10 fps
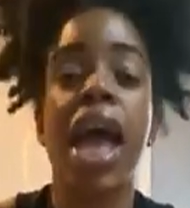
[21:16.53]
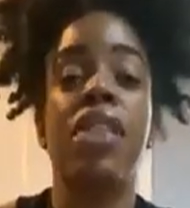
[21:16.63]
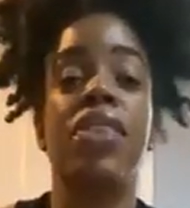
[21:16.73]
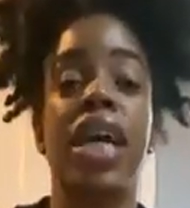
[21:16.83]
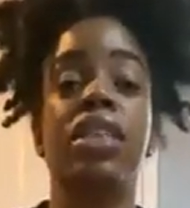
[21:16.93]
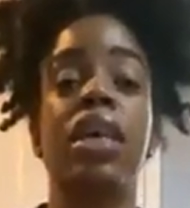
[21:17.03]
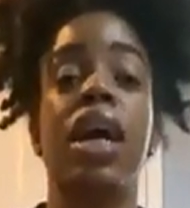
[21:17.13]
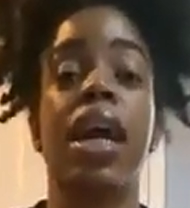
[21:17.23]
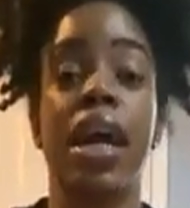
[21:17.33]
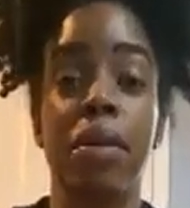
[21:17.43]
And that's
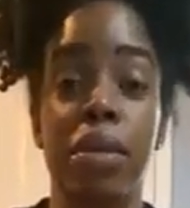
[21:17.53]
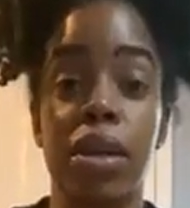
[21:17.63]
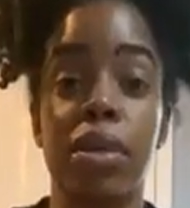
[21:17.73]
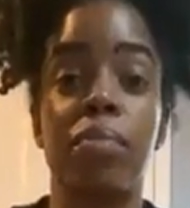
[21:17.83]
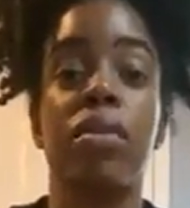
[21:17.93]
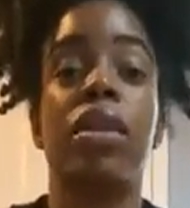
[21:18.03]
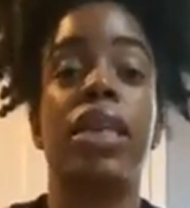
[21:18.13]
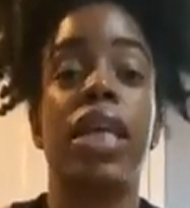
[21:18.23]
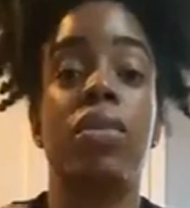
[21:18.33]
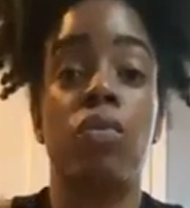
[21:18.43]
an area
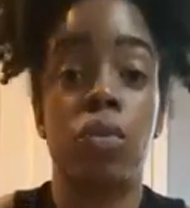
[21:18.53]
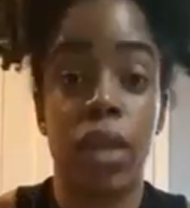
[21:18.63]
that